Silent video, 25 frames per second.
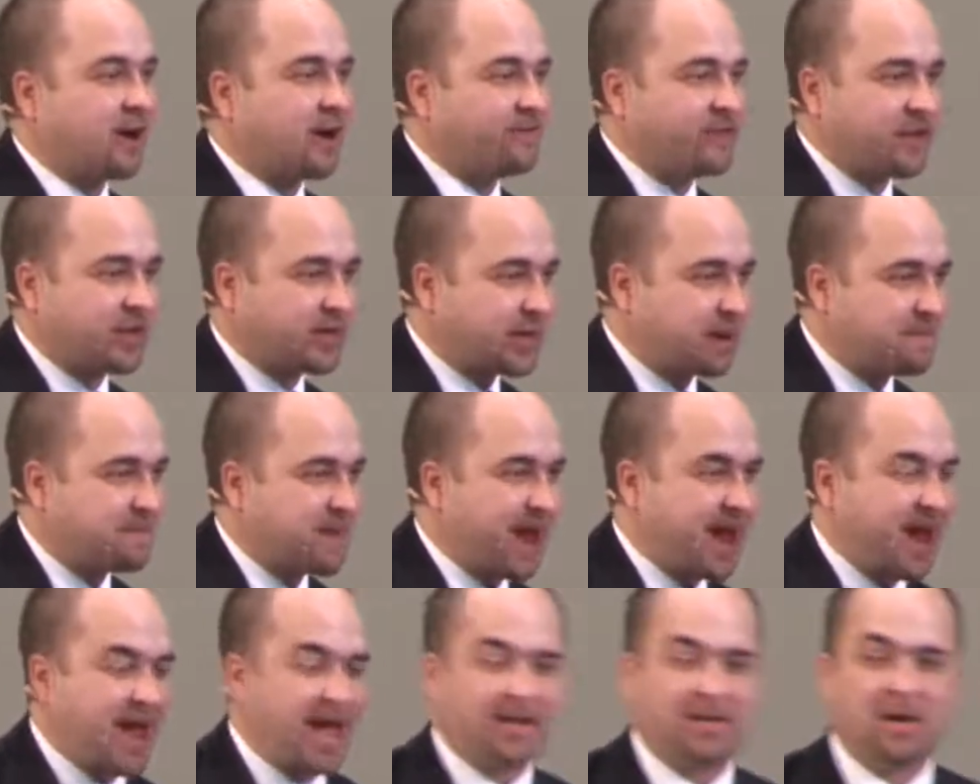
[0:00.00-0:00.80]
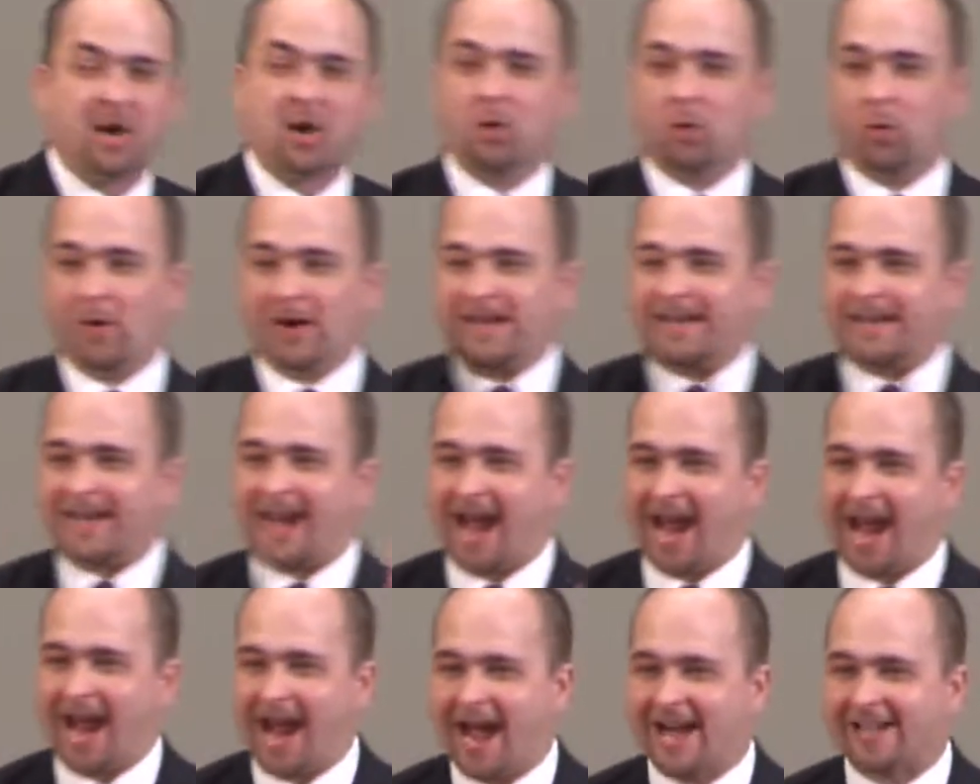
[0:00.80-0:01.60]
of the command. We
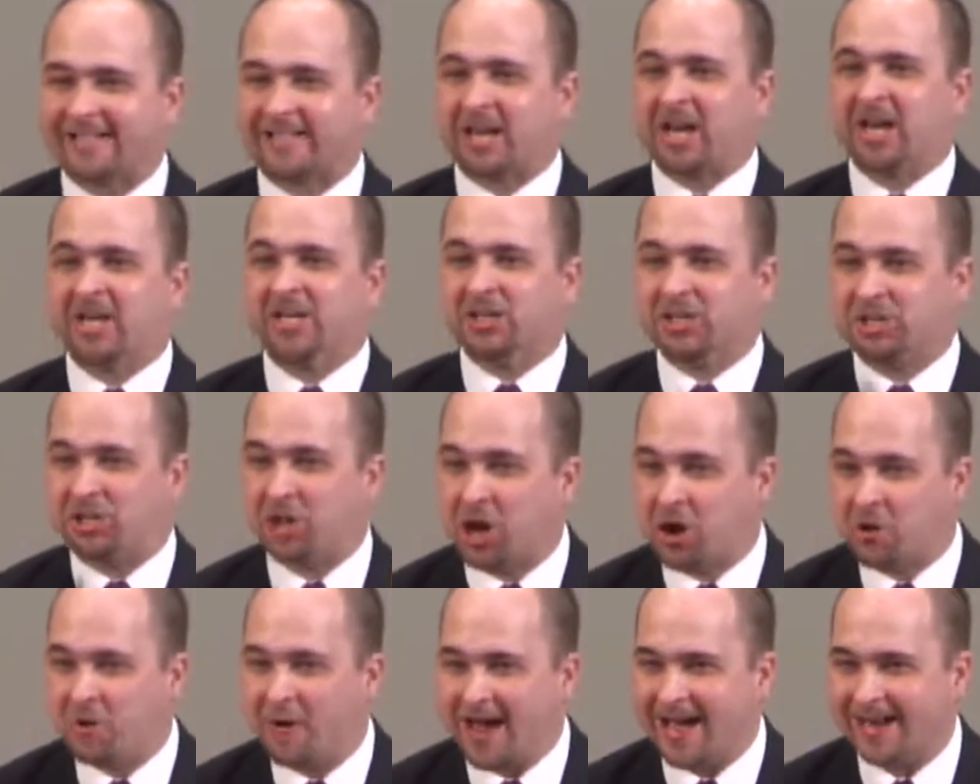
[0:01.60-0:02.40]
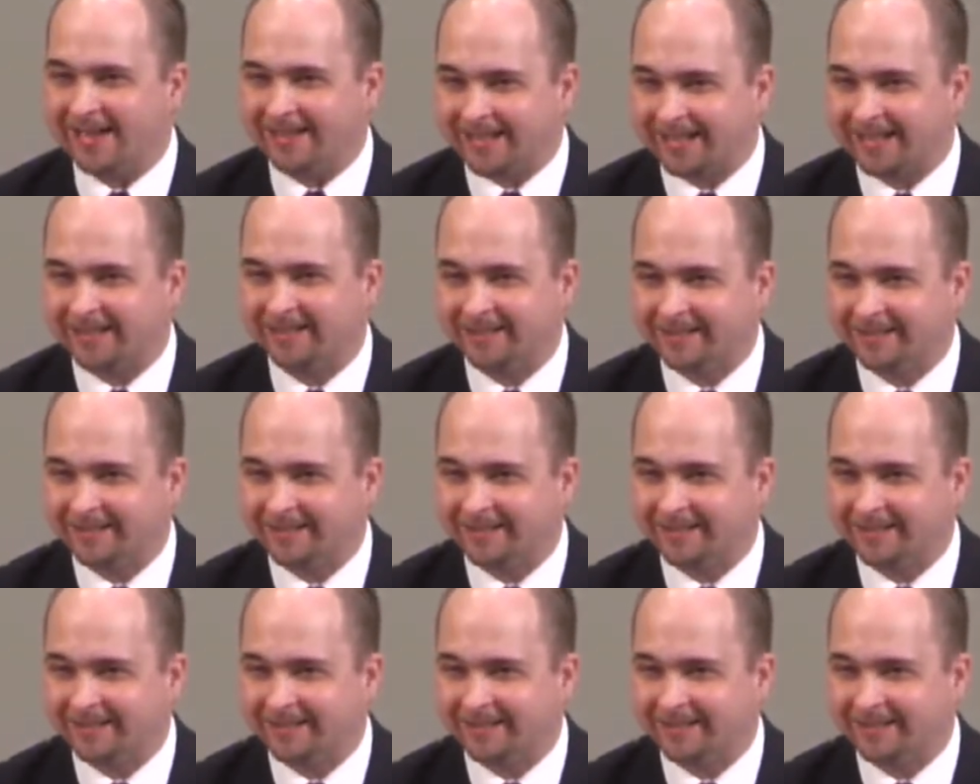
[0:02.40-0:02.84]
can't do it.